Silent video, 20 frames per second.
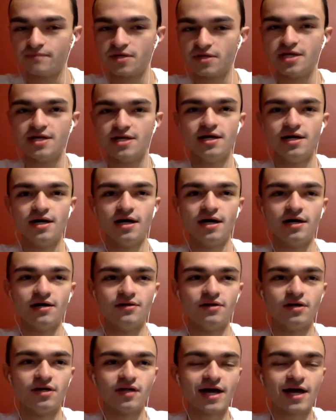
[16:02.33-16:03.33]
But
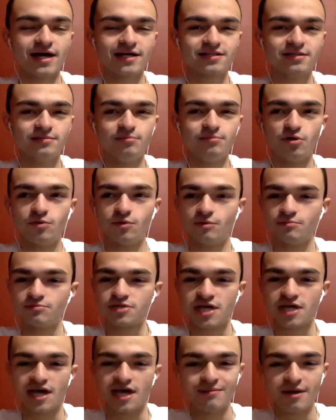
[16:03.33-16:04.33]
Alaskan
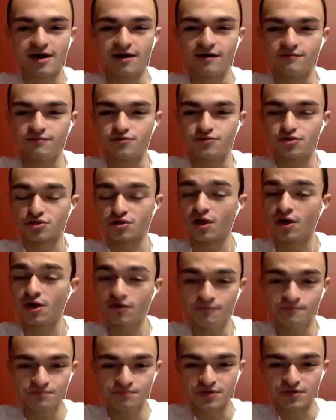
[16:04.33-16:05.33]
Bullworms came out
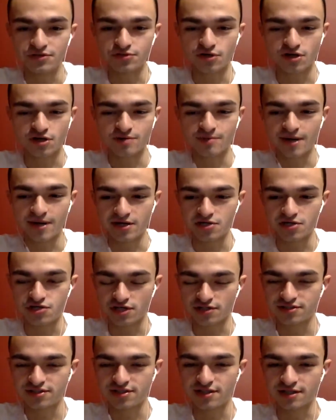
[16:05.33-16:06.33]
slow, and talk
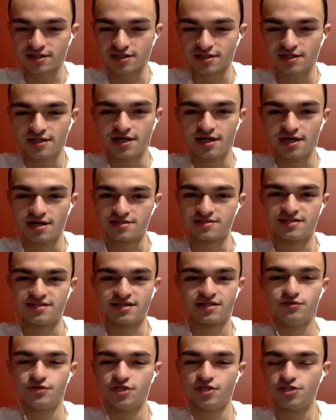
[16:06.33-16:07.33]
about adjusting.
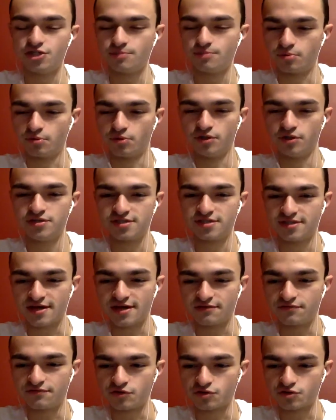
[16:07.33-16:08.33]
Single-digit
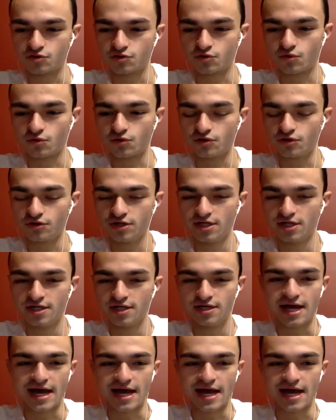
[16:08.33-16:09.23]
points in that first quarter.